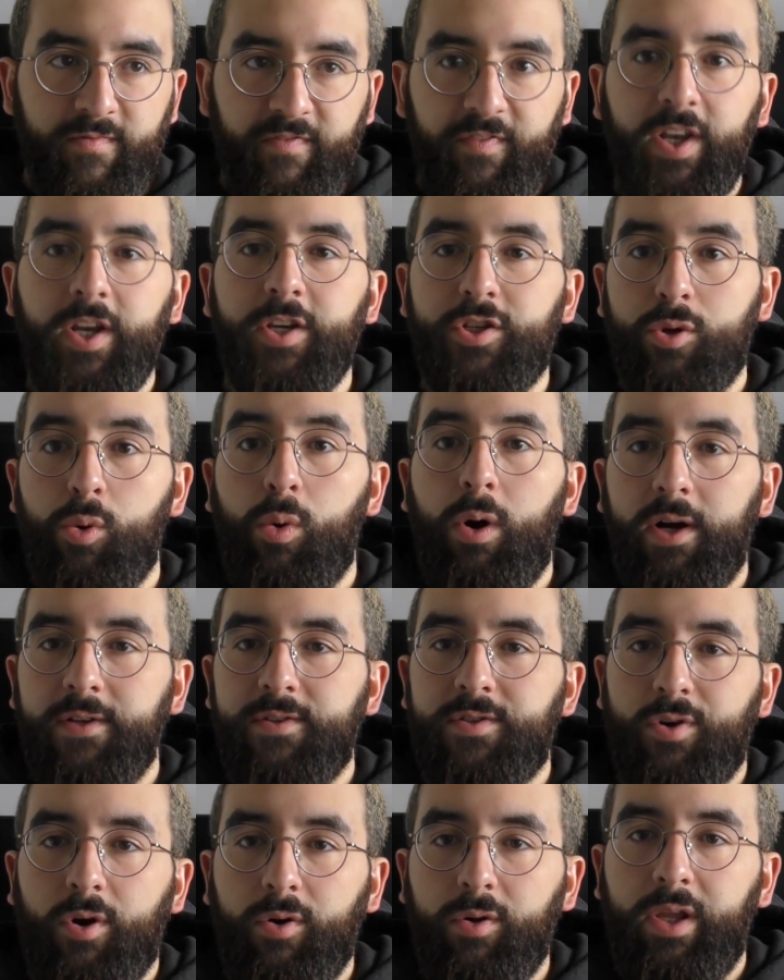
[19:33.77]
finish
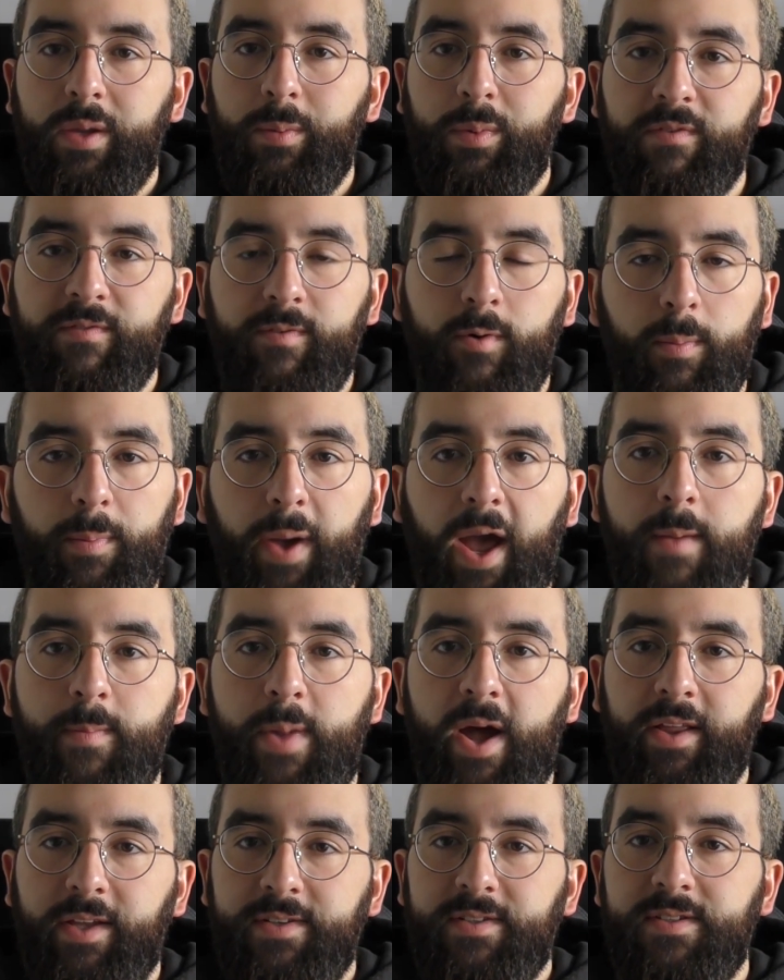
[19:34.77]
quite strongly before
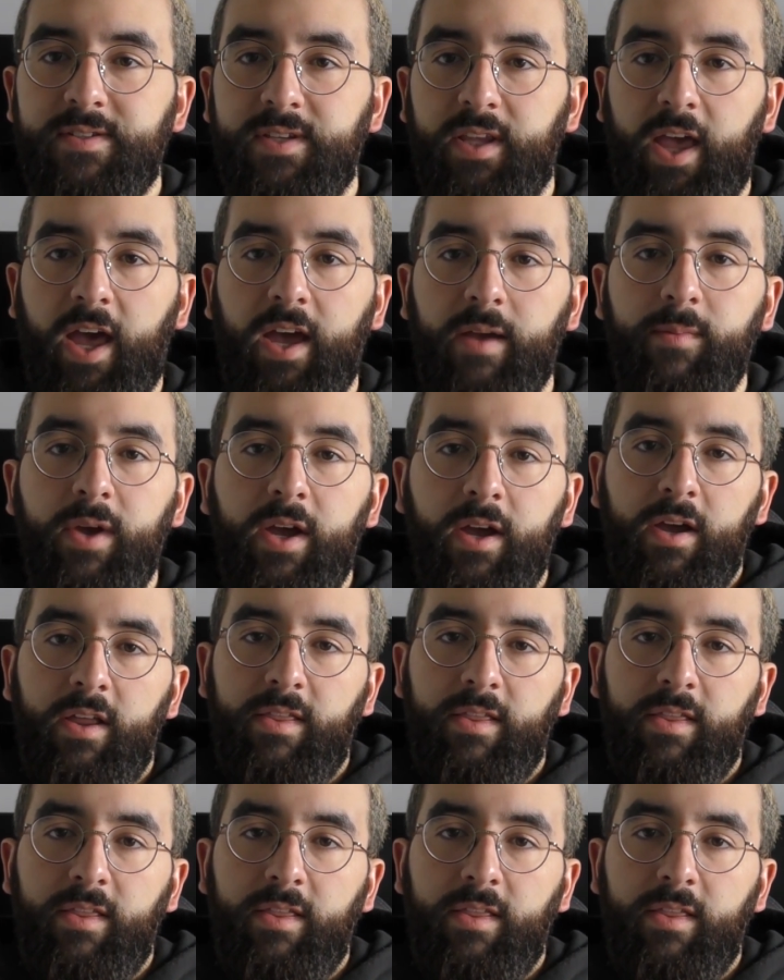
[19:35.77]
PayPal enters the game.